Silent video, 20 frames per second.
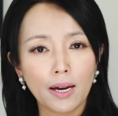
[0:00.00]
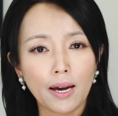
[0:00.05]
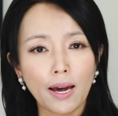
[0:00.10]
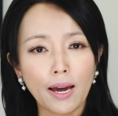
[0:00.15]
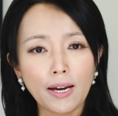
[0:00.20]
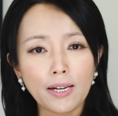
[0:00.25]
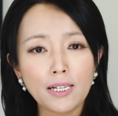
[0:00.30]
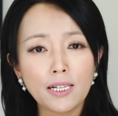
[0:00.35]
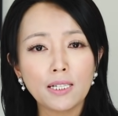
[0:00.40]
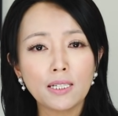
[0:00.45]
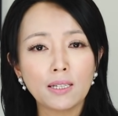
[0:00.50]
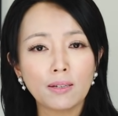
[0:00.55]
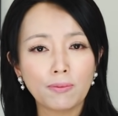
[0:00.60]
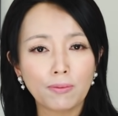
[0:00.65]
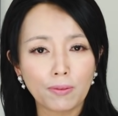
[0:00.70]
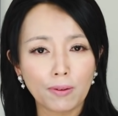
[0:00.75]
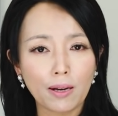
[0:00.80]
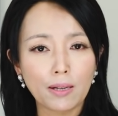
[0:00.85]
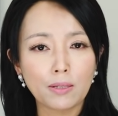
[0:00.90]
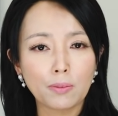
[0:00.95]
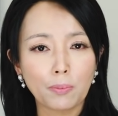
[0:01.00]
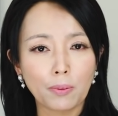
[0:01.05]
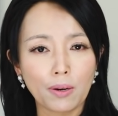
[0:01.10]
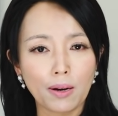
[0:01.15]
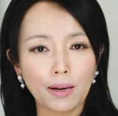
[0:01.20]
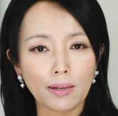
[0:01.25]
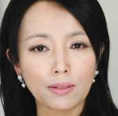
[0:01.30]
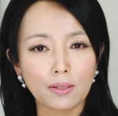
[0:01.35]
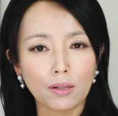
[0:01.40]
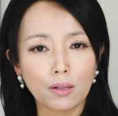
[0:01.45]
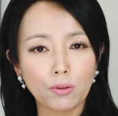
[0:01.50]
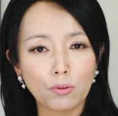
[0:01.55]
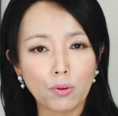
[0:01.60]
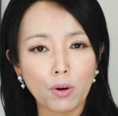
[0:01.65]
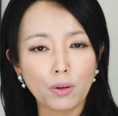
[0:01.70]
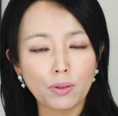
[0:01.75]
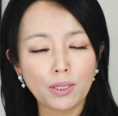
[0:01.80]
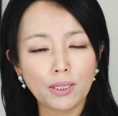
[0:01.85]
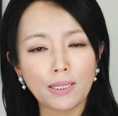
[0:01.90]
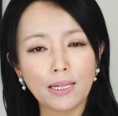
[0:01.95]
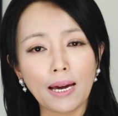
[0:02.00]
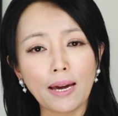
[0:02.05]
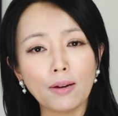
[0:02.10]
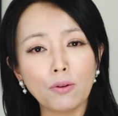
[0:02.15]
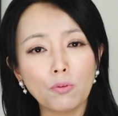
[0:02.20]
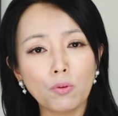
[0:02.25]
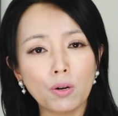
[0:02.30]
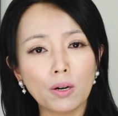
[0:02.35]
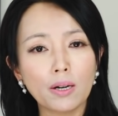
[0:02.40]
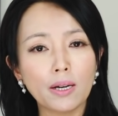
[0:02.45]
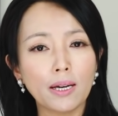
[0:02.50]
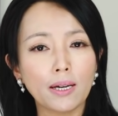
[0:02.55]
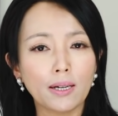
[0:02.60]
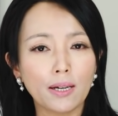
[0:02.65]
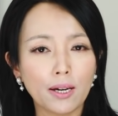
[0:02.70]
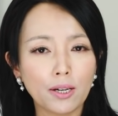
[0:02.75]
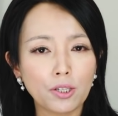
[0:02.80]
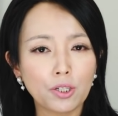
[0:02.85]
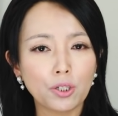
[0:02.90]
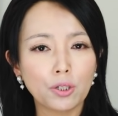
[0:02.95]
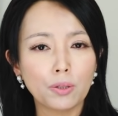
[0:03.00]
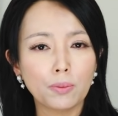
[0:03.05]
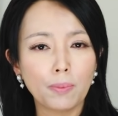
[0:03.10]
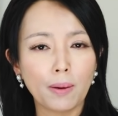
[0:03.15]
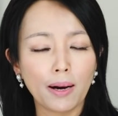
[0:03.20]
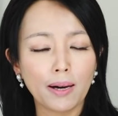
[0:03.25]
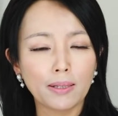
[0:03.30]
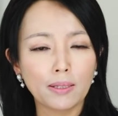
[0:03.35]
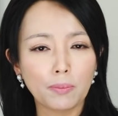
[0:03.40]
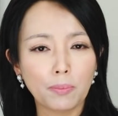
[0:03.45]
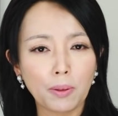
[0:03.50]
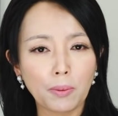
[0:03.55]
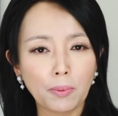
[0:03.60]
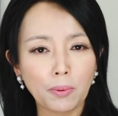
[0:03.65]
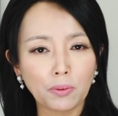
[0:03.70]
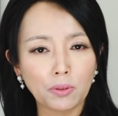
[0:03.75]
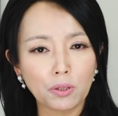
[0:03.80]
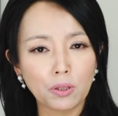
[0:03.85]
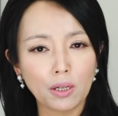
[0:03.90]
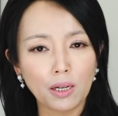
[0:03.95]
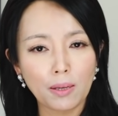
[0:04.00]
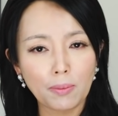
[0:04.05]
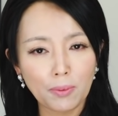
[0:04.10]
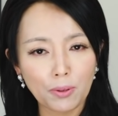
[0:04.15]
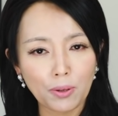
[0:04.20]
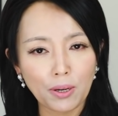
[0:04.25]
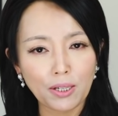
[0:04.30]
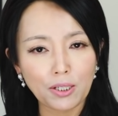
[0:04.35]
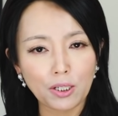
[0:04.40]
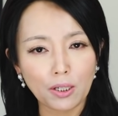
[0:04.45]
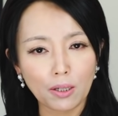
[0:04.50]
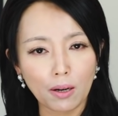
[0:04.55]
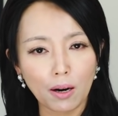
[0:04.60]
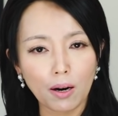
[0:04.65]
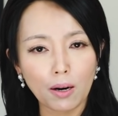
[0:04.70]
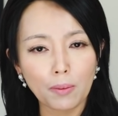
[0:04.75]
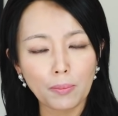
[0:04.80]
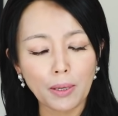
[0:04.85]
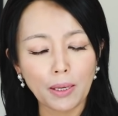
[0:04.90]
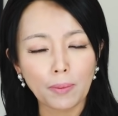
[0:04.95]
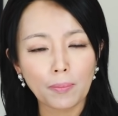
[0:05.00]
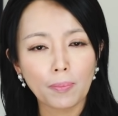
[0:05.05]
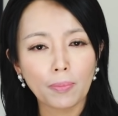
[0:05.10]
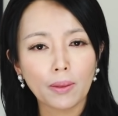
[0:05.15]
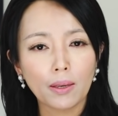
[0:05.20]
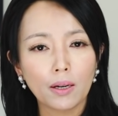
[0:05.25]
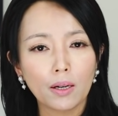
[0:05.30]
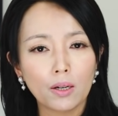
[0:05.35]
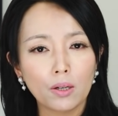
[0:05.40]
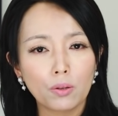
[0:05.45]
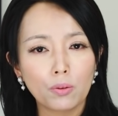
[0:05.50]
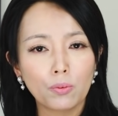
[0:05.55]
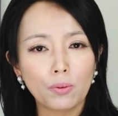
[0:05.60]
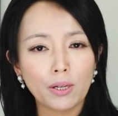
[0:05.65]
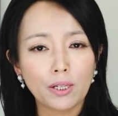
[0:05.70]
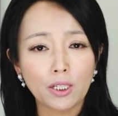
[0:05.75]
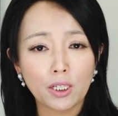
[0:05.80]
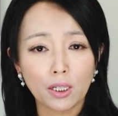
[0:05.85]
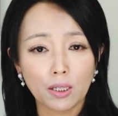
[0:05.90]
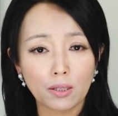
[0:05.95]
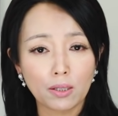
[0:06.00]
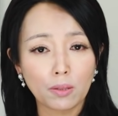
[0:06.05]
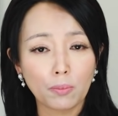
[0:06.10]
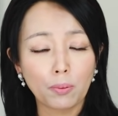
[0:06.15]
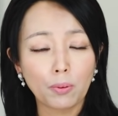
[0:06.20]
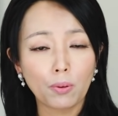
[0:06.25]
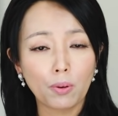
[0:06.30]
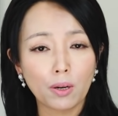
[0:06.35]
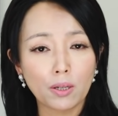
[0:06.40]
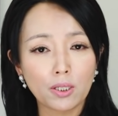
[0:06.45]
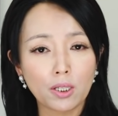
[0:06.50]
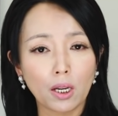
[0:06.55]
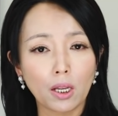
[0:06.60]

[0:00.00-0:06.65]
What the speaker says: Agency France Press quoted a warning issued by the People's Liberation Army, which supports